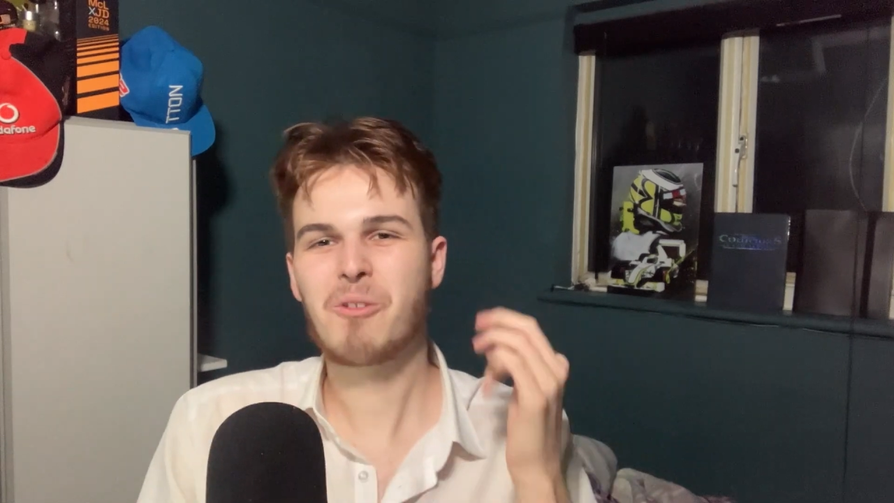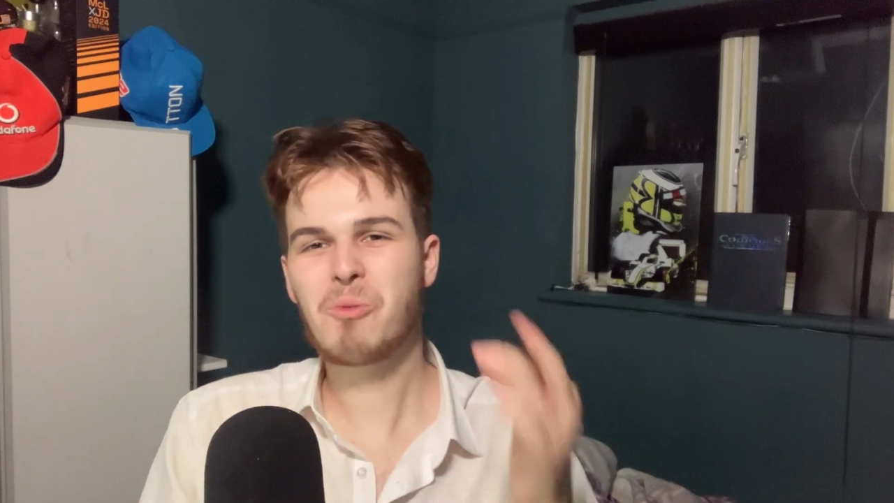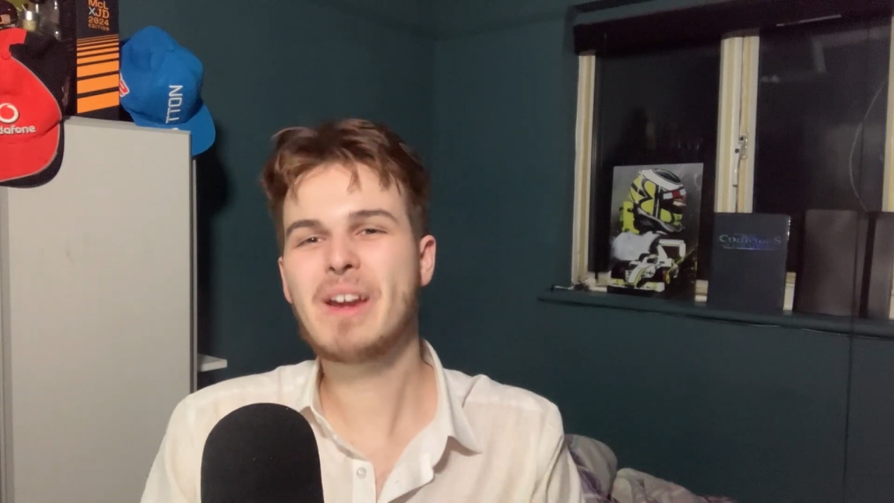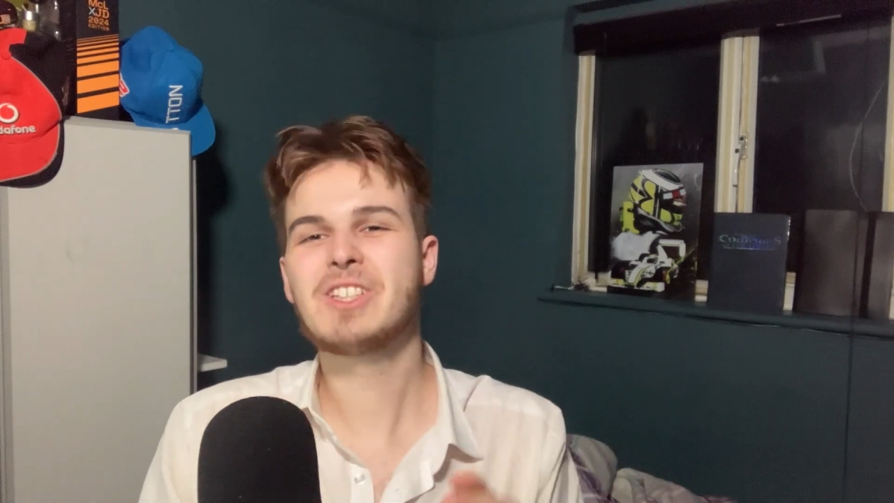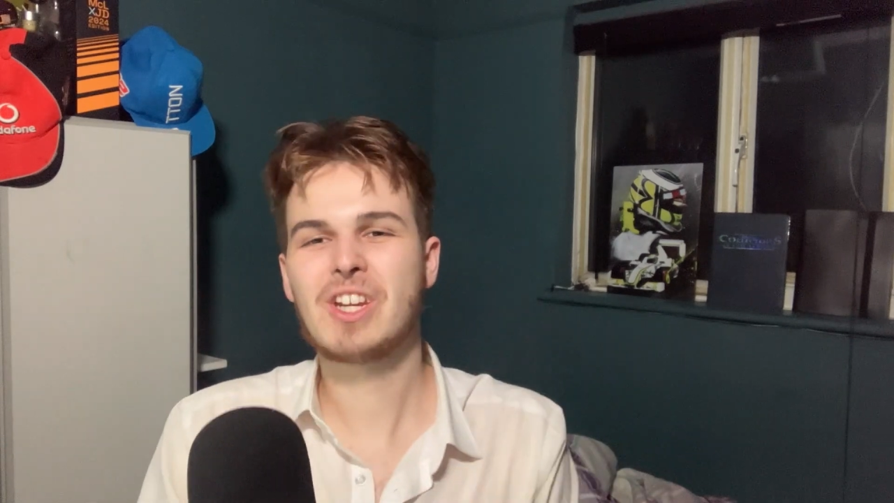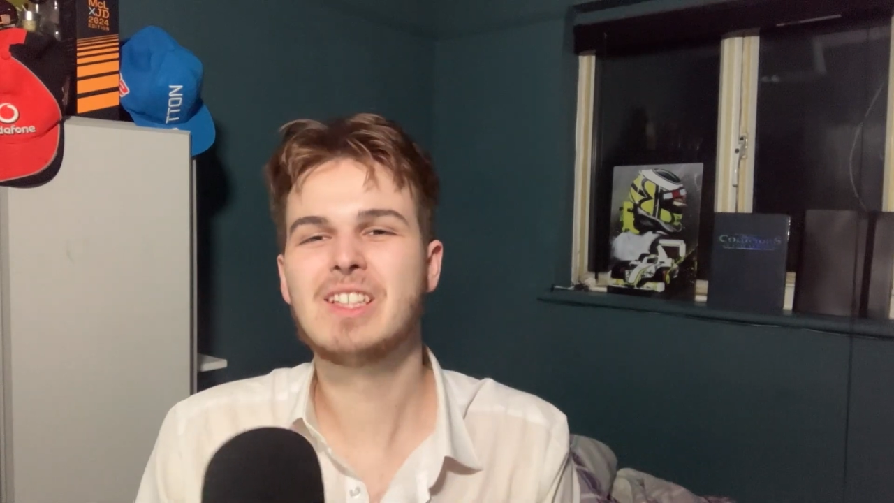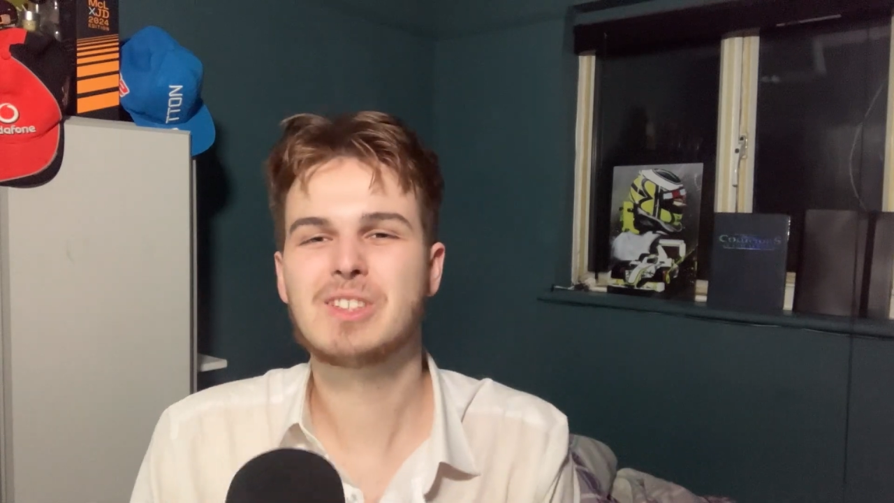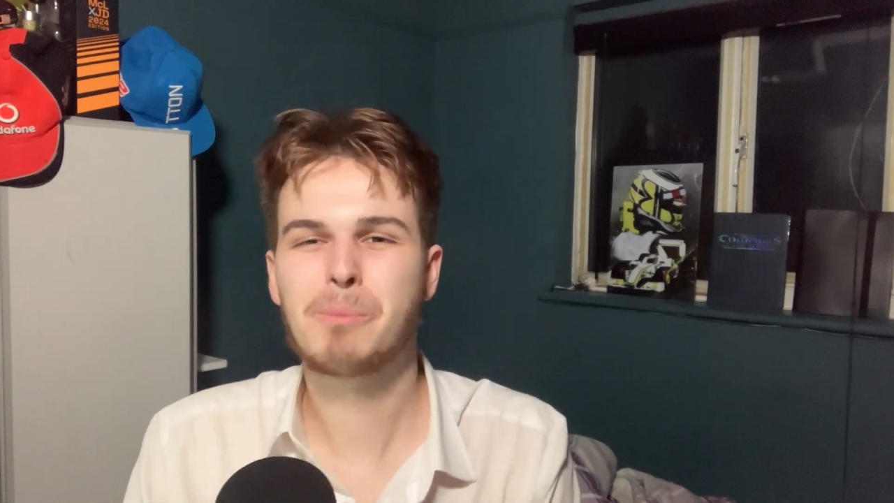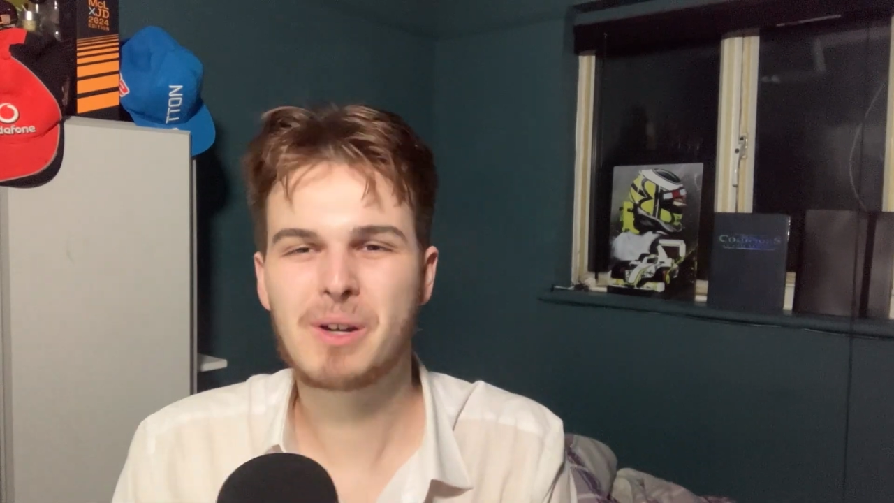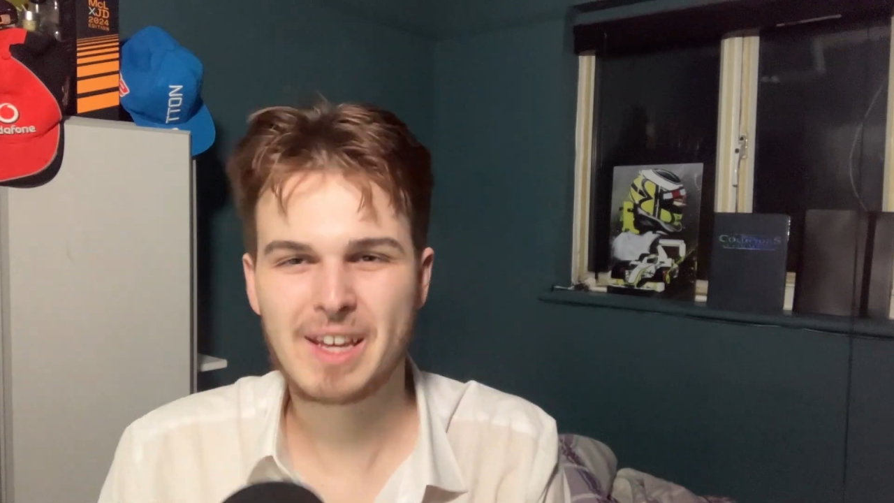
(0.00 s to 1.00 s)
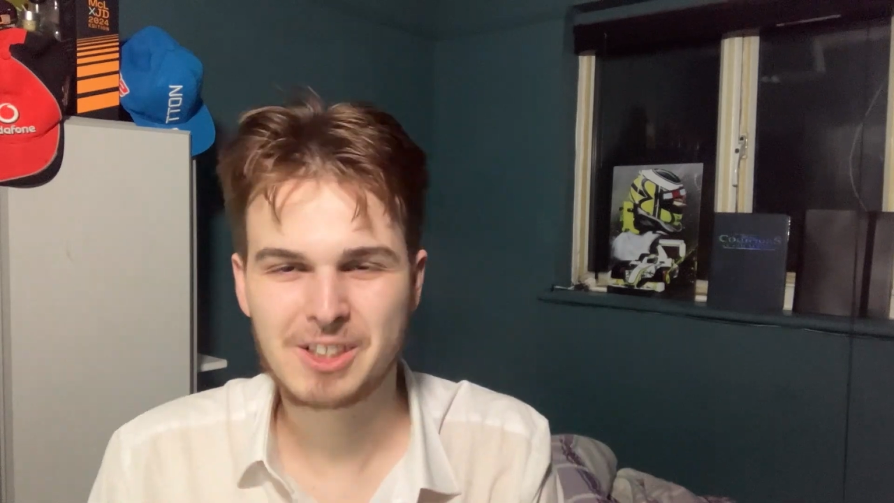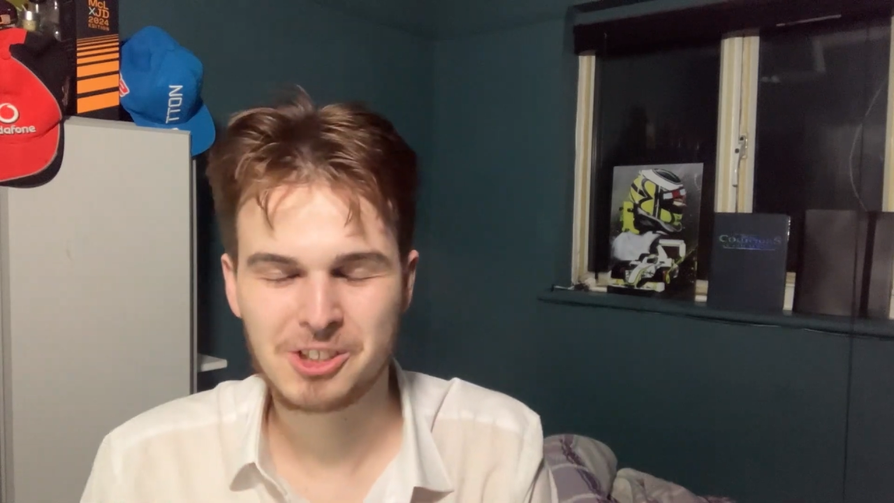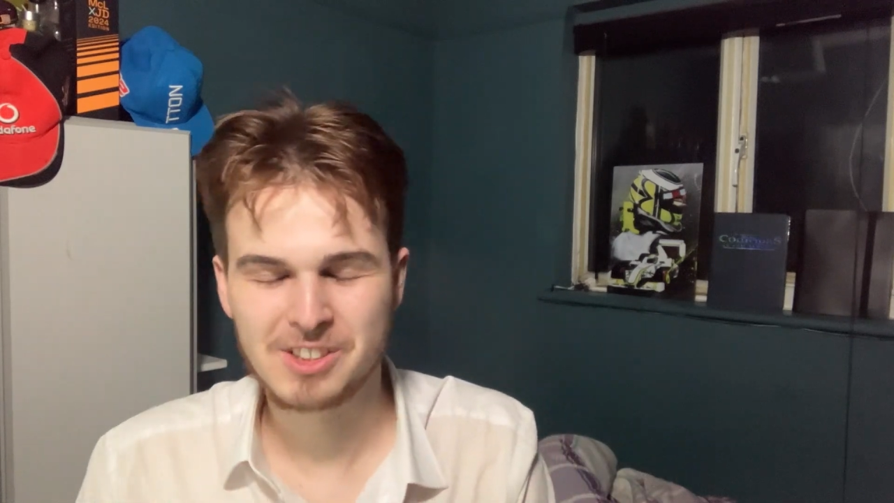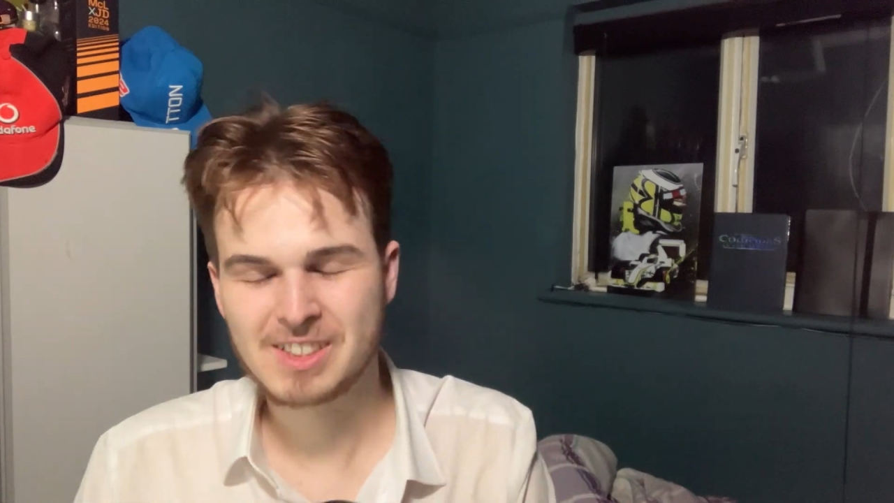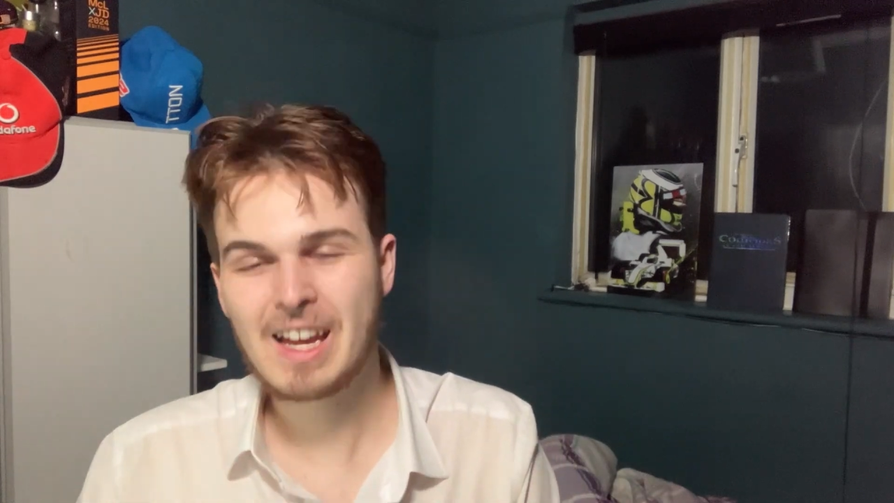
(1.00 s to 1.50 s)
which is the predictions.